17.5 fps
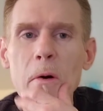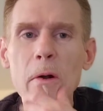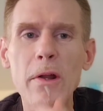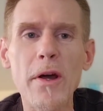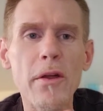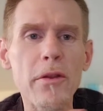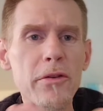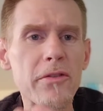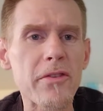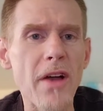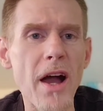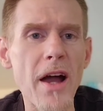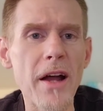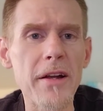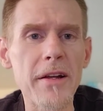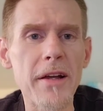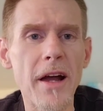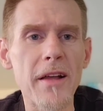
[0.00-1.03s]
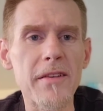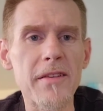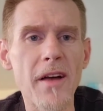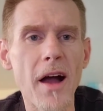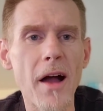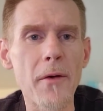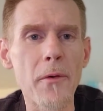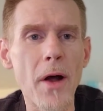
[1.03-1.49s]
the other side, you got
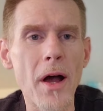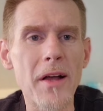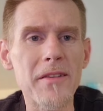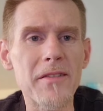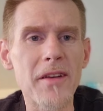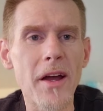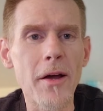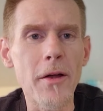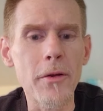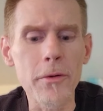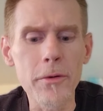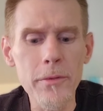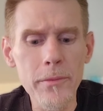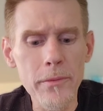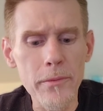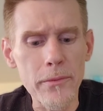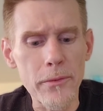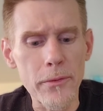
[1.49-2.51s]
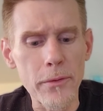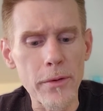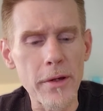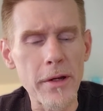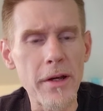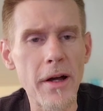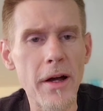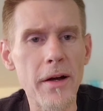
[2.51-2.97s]
Tyrod Taylor for
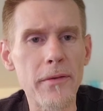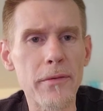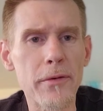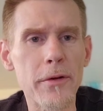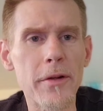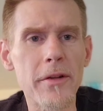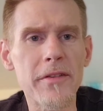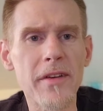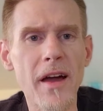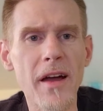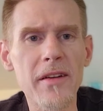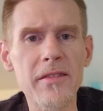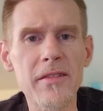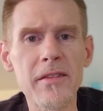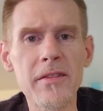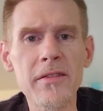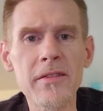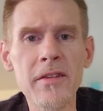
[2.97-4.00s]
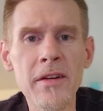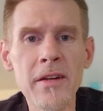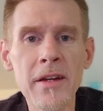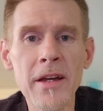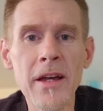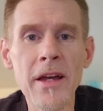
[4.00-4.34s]
the Texans.